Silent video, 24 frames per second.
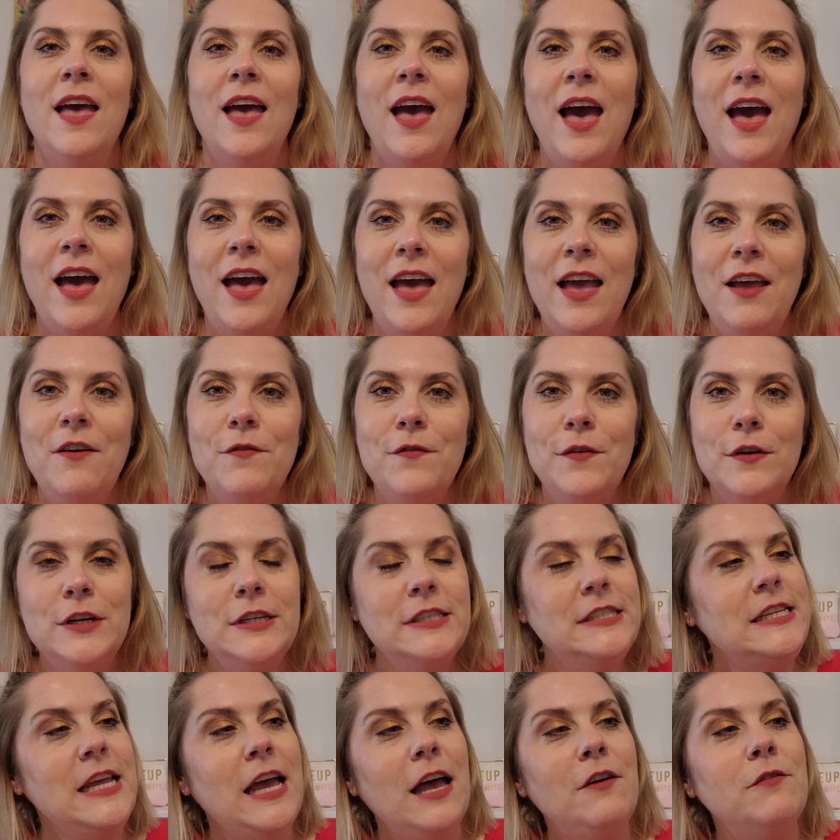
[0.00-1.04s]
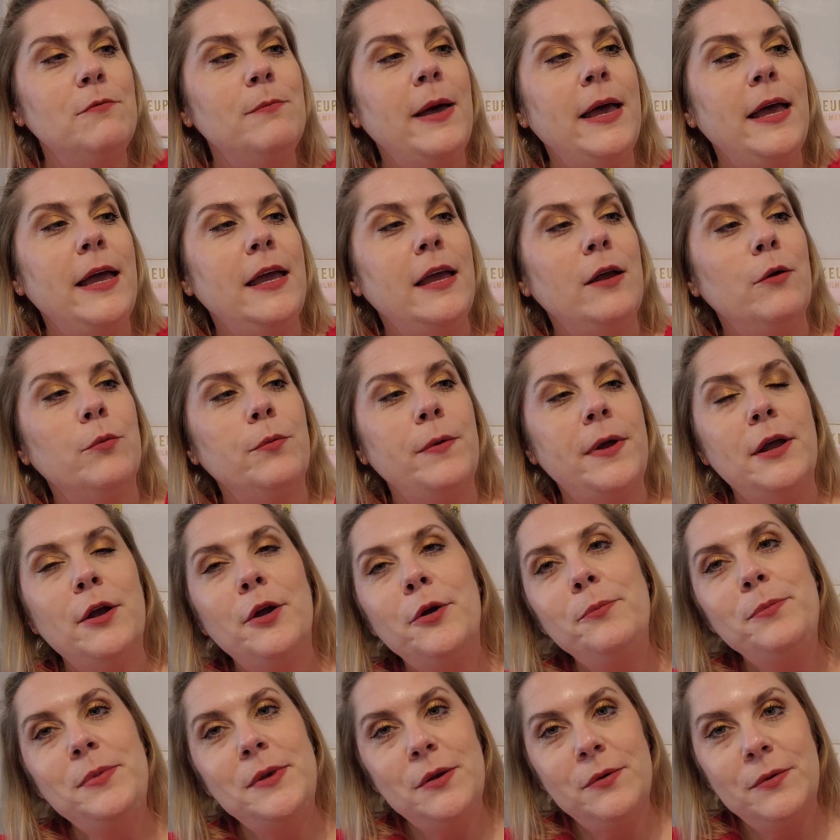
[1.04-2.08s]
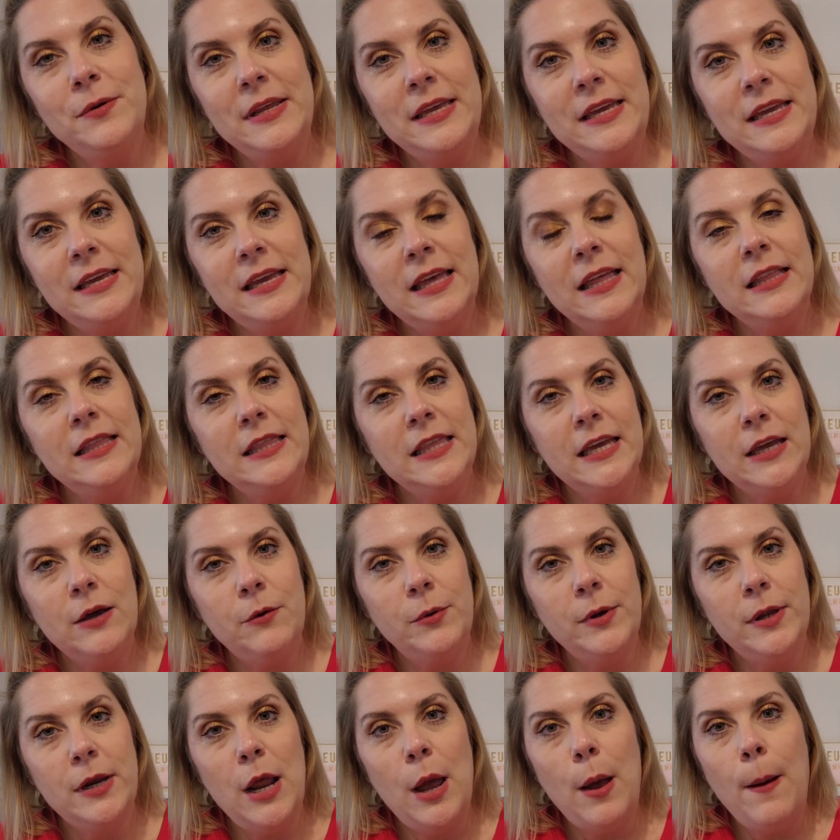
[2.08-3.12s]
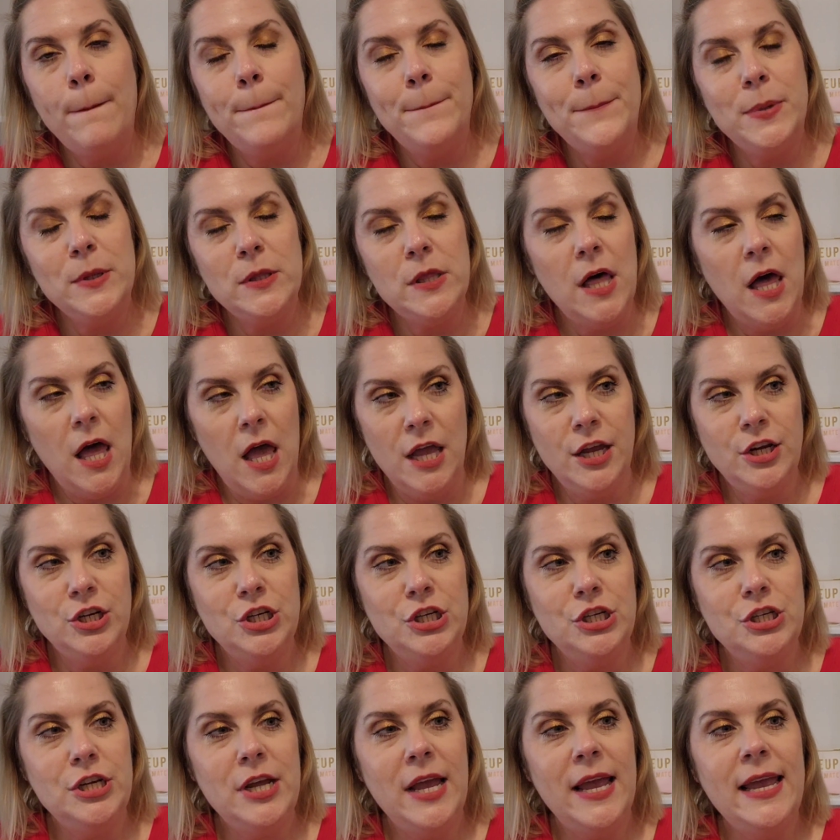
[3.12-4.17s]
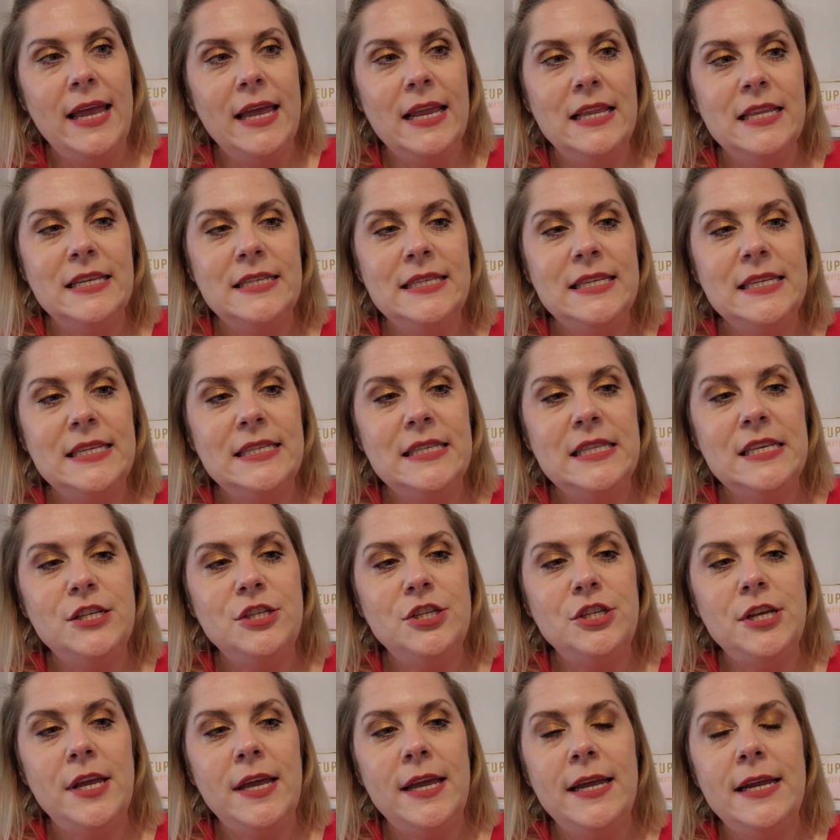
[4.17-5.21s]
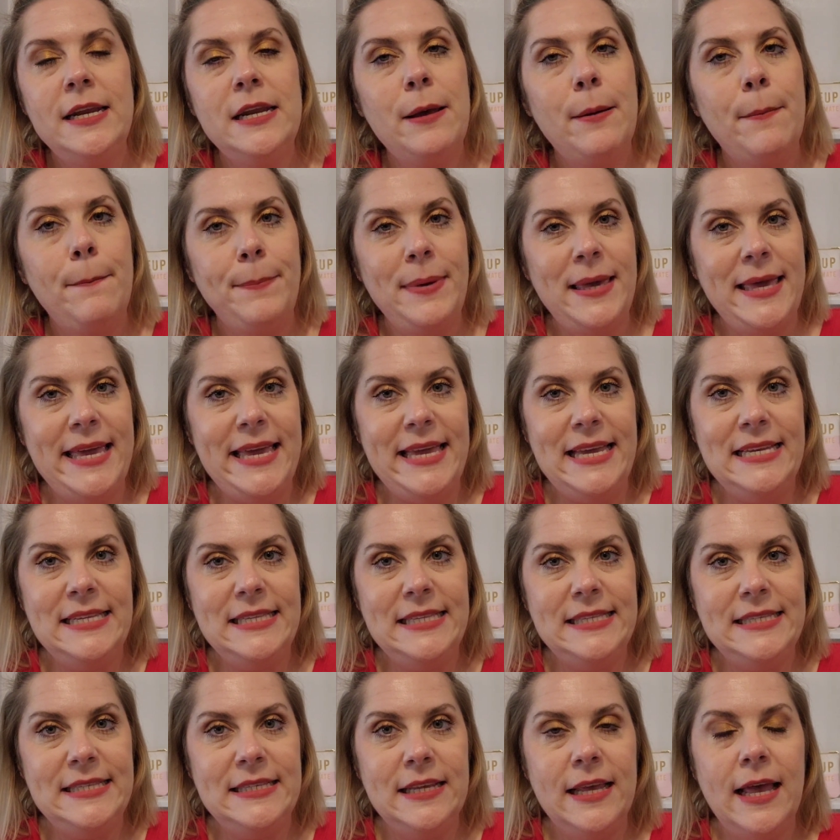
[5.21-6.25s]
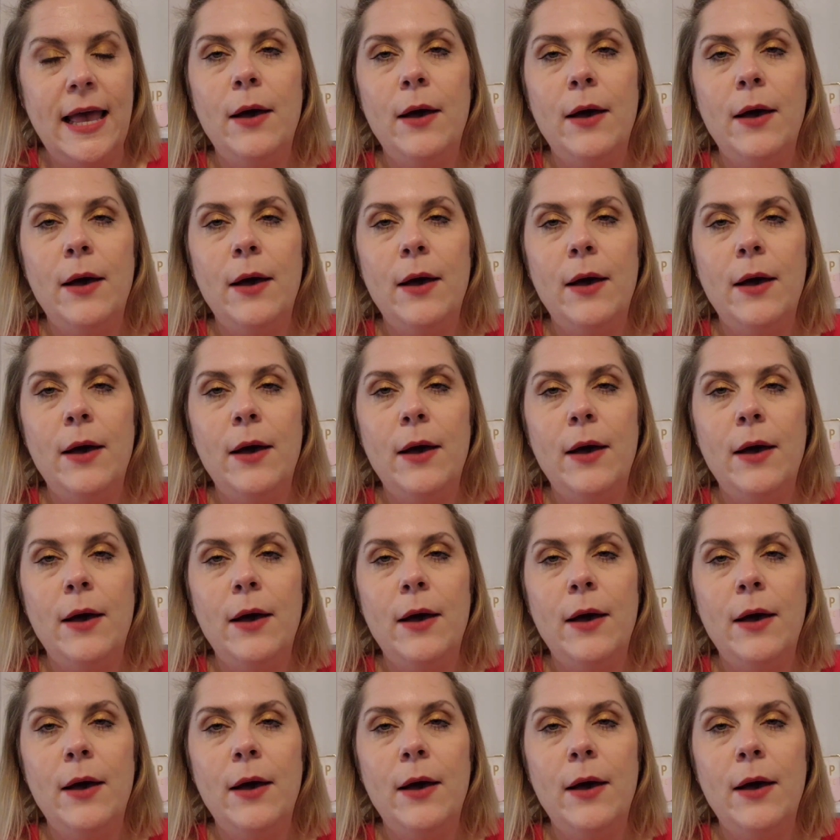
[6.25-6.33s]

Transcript: I first have my Rare Beauty Liquid Blush, and this is the shade Peace,